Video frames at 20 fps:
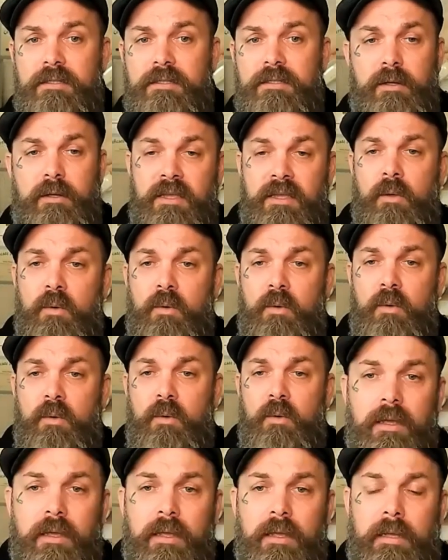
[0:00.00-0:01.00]
they only
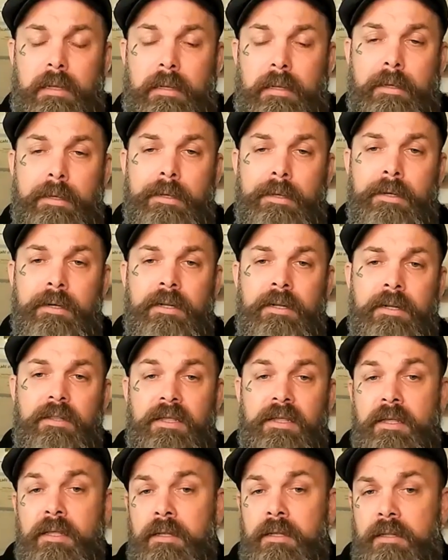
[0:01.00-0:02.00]
think the only one
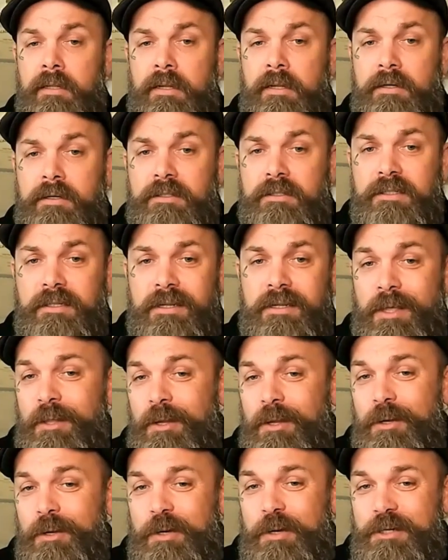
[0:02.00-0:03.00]
way is a
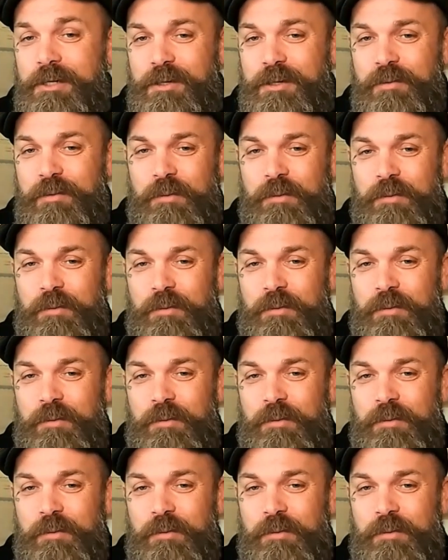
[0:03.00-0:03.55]
gallery way.